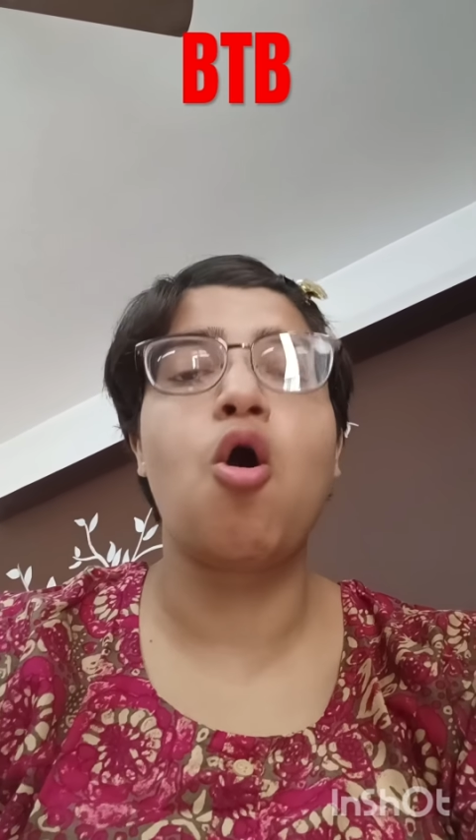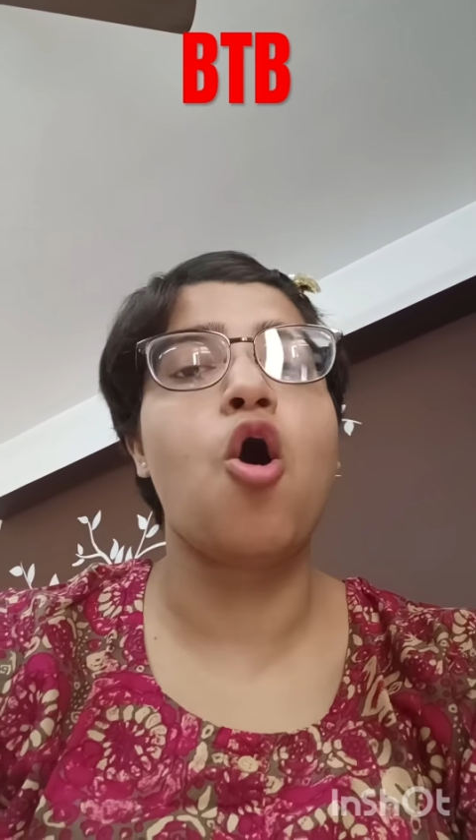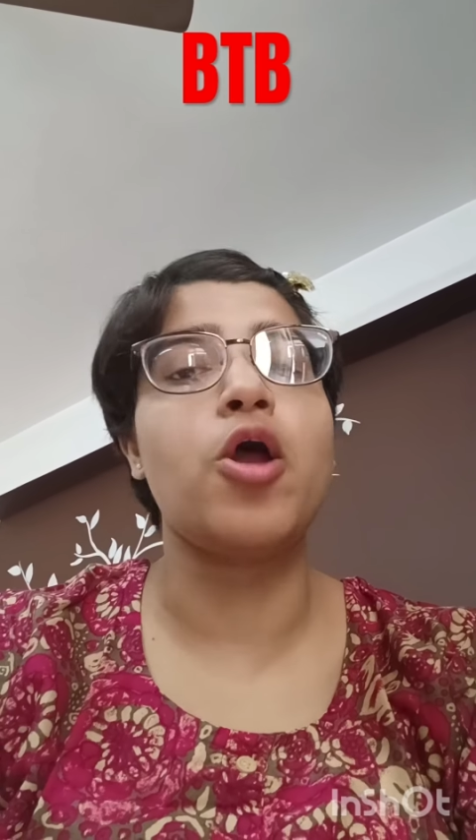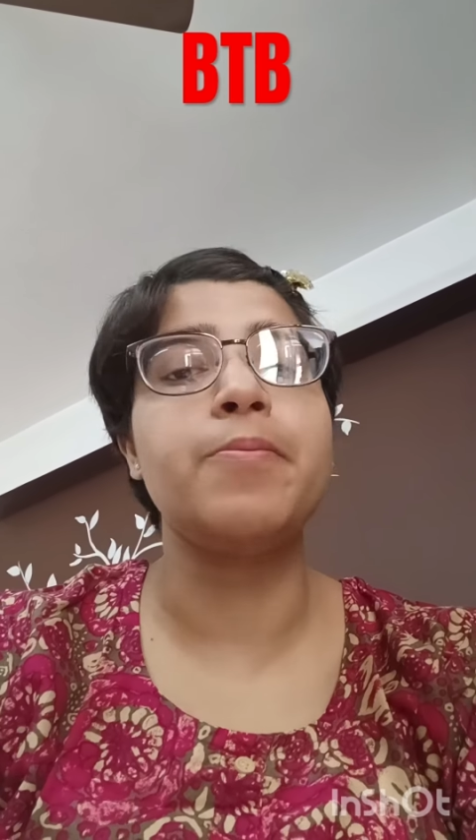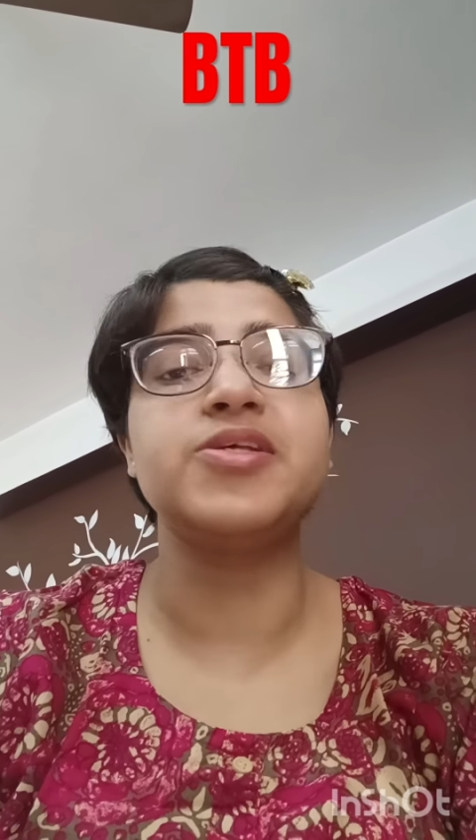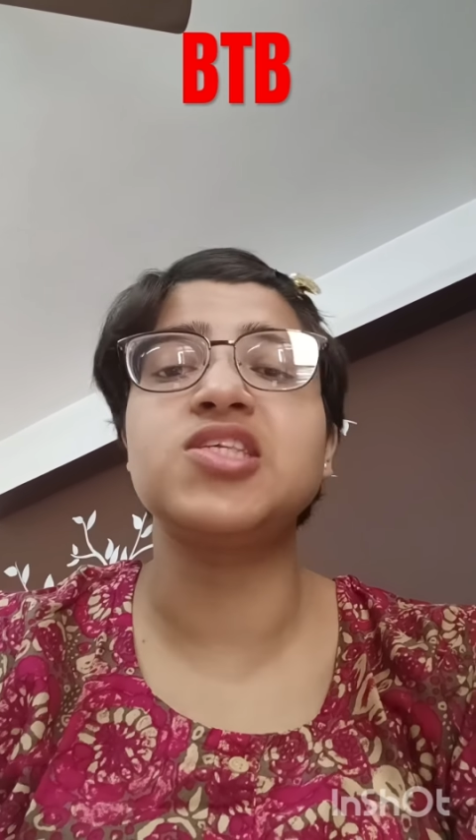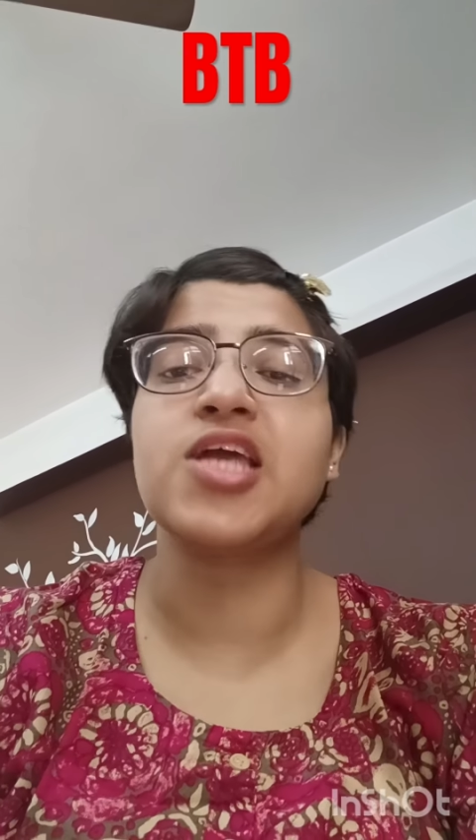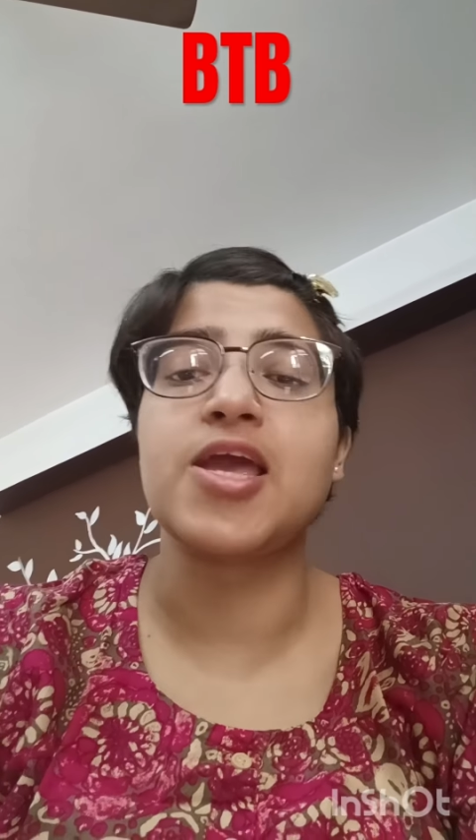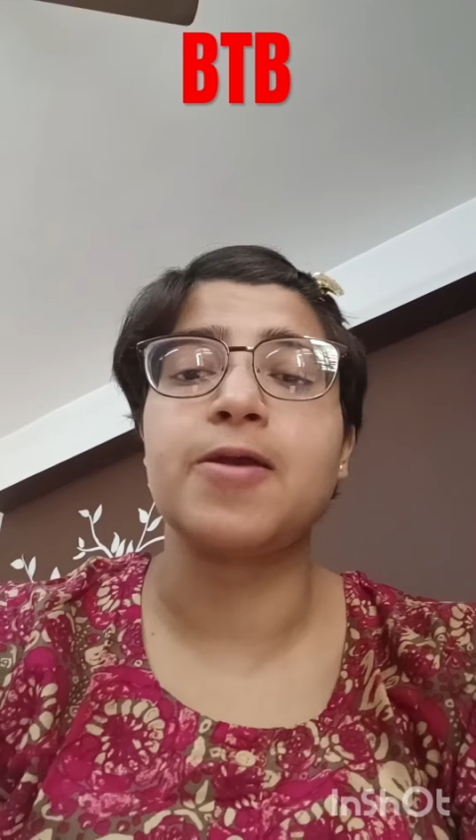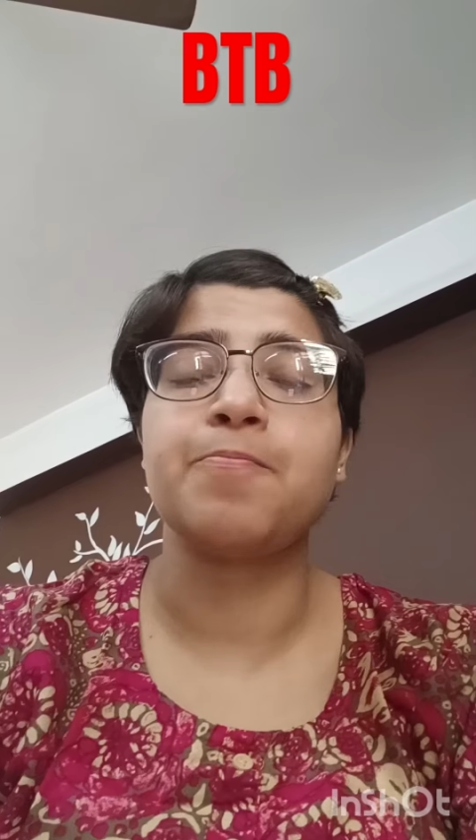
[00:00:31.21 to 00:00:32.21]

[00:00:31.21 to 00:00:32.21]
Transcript: or mistake.